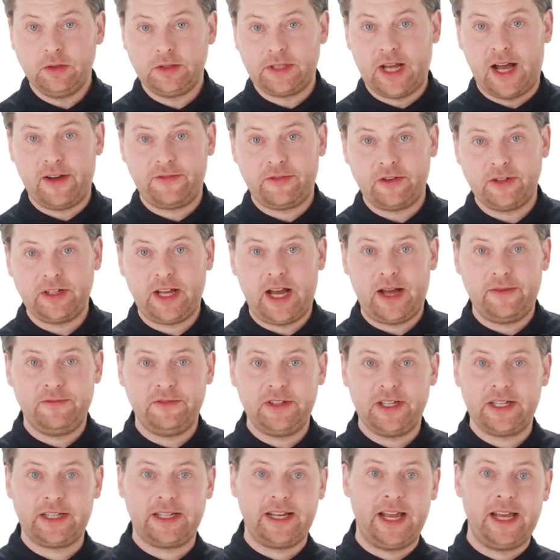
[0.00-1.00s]
And we have
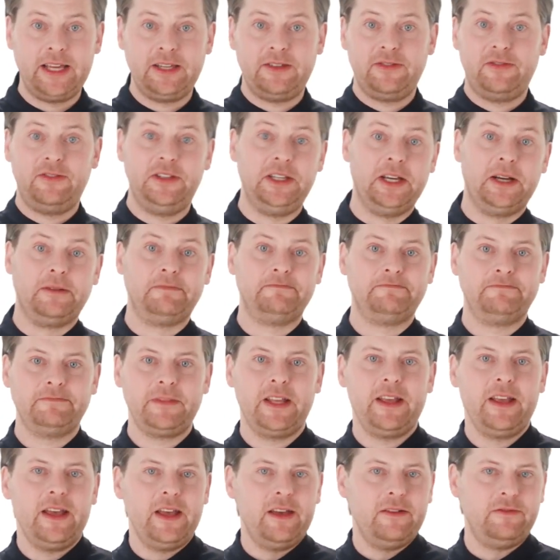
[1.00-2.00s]
4 different models.
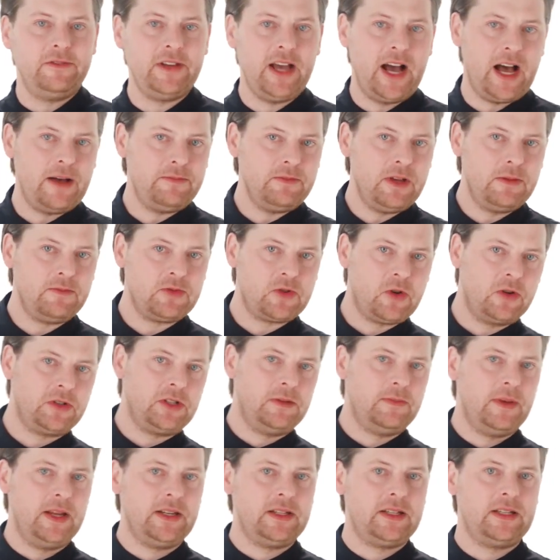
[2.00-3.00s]
We can offer
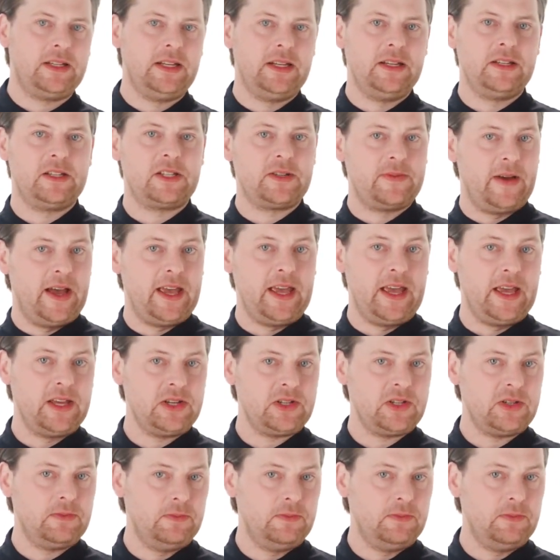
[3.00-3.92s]
you the 2S, which